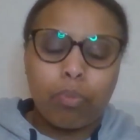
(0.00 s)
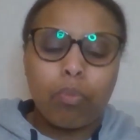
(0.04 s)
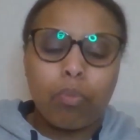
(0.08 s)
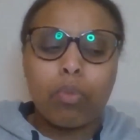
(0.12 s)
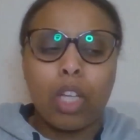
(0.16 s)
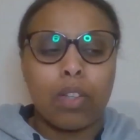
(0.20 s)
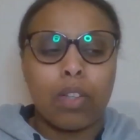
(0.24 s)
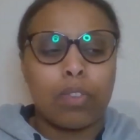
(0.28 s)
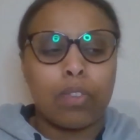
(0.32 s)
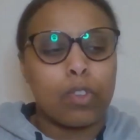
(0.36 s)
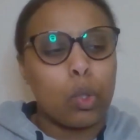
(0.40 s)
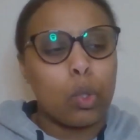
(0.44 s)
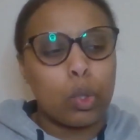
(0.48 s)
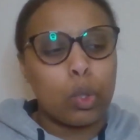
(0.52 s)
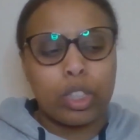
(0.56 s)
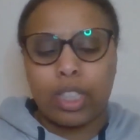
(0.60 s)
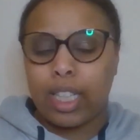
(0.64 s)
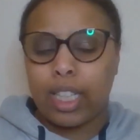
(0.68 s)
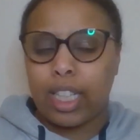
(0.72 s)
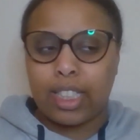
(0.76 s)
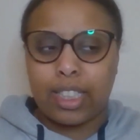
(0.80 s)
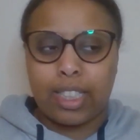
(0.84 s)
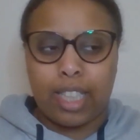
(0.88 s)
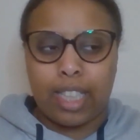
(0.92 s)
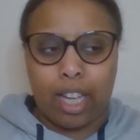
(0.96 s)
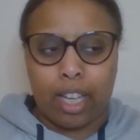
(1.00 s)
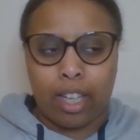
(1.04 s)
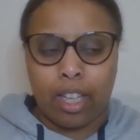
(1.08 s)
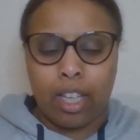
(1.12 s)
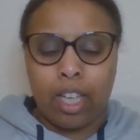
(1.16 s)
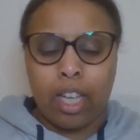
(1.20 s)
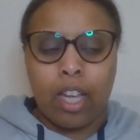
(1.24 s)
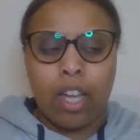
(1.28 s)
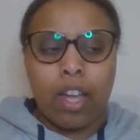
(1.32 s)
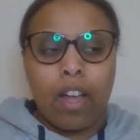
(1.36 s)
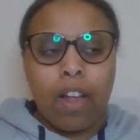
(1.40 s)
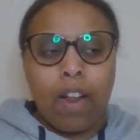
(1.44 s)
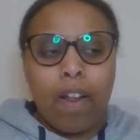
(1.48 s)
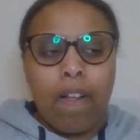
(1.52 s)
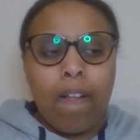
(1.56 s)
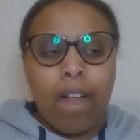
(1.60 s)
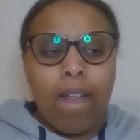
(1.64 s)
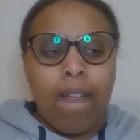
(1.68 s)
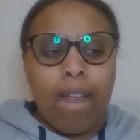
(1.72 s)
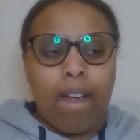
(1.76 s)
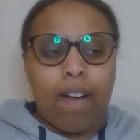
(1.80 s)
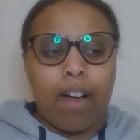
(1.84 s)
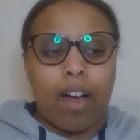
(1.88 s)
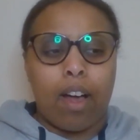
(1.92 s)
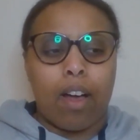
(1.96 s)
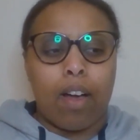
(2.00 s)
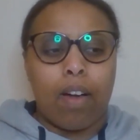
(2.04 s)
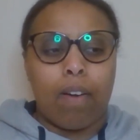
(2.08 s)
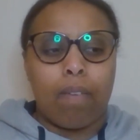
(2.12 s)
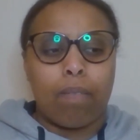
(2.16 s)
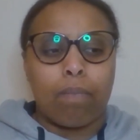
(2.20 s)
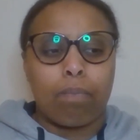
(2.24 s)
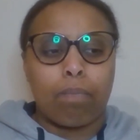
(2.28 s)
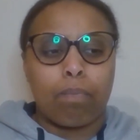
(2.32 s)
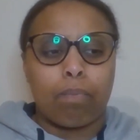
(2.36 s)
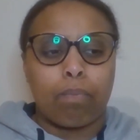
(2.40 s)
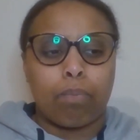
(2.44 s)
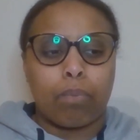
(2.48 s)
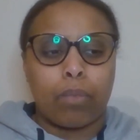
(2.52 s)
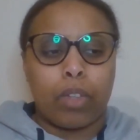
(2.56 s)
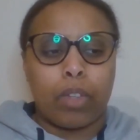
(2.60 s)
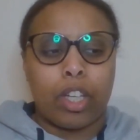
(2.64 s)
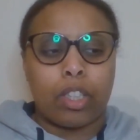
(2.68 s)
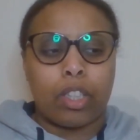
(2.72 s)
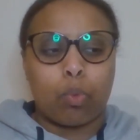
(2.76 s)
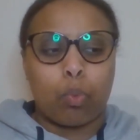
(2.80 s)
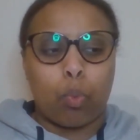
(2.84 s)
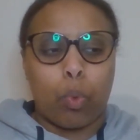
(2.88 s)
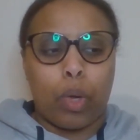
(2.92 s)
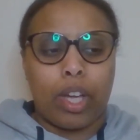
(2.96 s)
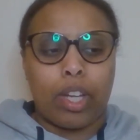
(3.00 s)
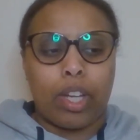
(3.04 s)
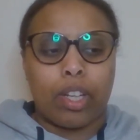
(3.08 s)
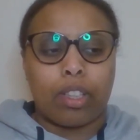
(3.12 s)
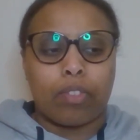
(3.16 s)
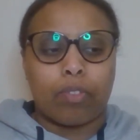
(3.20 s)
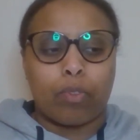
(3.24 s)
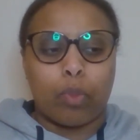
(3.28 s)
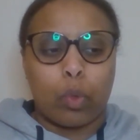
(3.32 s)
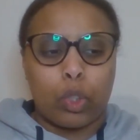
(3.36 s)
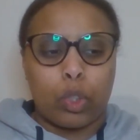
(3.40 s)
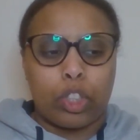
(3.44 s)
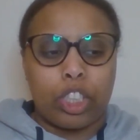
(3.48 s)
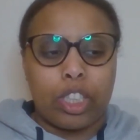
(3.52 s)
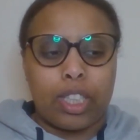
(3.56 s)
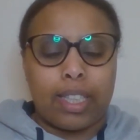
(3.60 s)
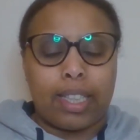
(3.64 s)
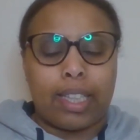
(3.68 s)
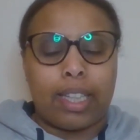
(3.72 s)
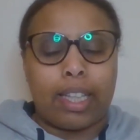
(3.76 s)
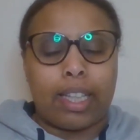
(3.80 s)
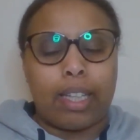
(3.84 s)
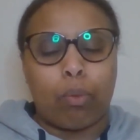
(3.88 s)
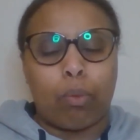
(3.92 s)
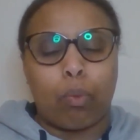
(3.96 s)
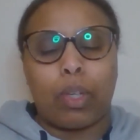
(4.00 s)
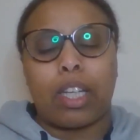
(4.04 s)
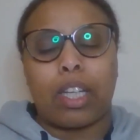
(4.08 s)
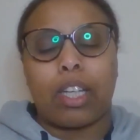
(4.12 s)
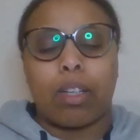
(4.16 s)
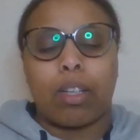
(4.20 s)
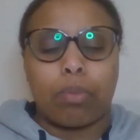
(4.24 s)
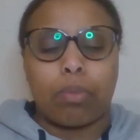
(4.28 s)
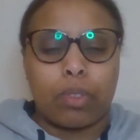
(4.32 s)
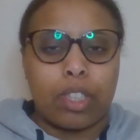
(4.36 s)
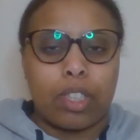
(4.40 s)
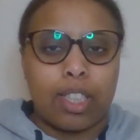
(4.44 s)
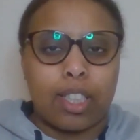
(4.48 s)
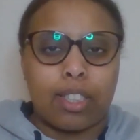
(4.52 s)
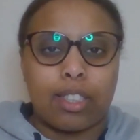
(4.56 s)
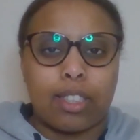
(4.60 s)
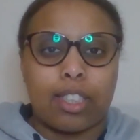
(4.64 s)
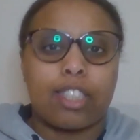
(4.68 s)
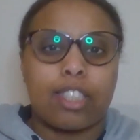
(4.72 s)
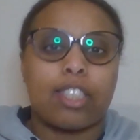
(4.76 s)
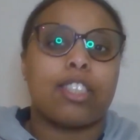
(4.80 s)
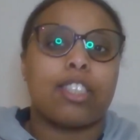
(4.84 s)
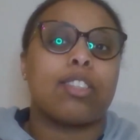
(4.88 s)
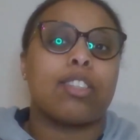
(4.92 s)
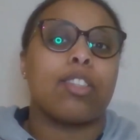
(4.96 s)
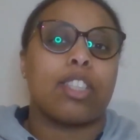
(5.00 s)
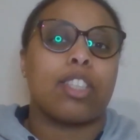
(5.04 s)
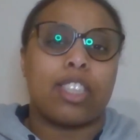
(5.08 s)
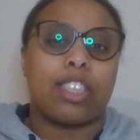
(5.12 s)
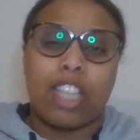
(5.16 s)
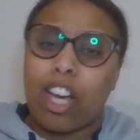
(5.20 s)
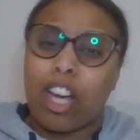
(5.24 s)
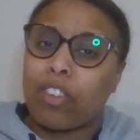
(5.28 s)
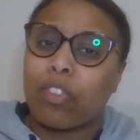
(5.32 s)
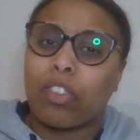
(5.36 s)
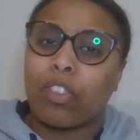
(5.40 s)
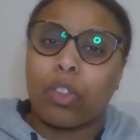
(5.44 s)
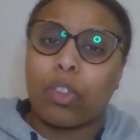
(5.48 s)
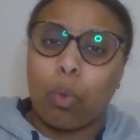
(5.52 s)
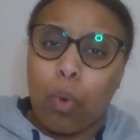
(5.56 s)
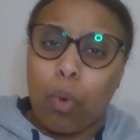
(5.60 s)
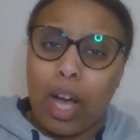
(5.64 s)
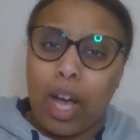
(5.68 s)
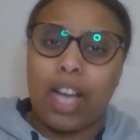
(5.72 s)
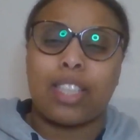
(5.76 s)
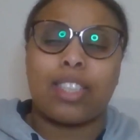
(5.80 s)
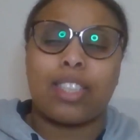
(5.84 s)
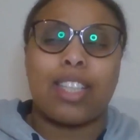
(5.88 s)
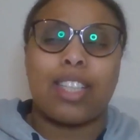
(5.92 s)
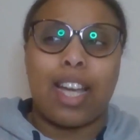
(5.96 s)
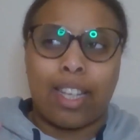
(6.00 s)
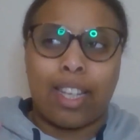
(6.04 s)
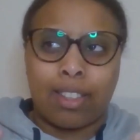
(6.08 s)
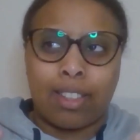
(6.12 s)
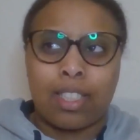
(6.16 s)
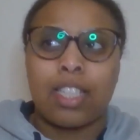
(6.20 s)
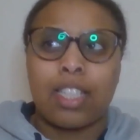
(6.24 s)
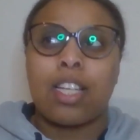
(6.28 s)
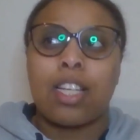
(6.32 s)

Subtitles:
Of course, the next day is when, unfortunately, William's illness took a turn for the worse, and